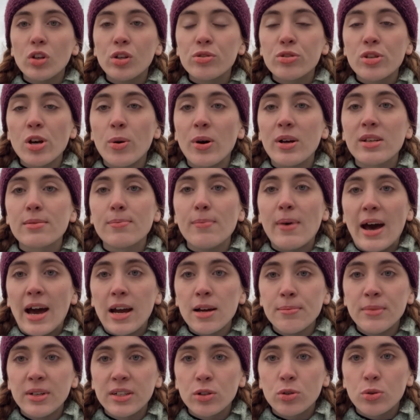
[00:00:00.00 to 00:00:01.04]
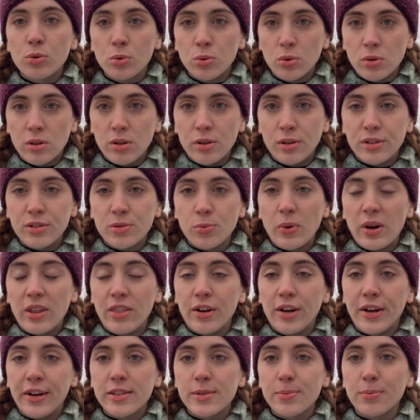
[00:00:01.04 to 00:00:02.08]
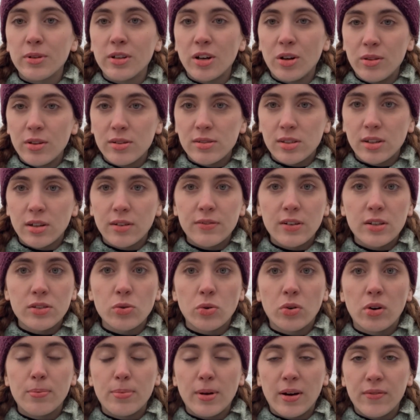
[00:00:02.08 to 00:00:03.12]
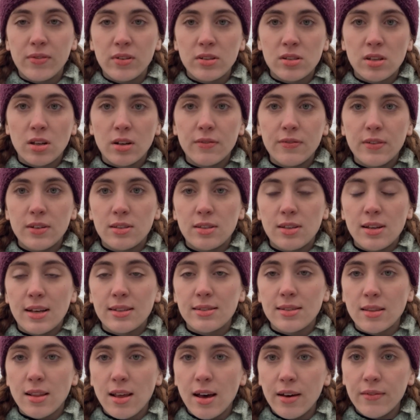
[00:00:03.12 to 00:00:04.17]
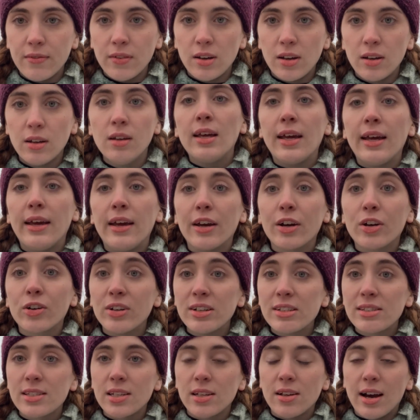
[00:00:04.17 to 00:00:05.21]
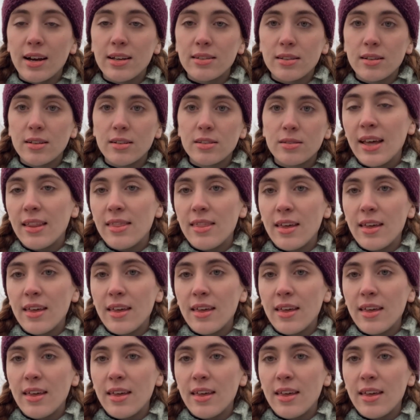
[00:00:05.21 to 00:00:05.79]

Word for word: So so as magma cools, whether it's below the surface or above the surface as lava, it crystallizes.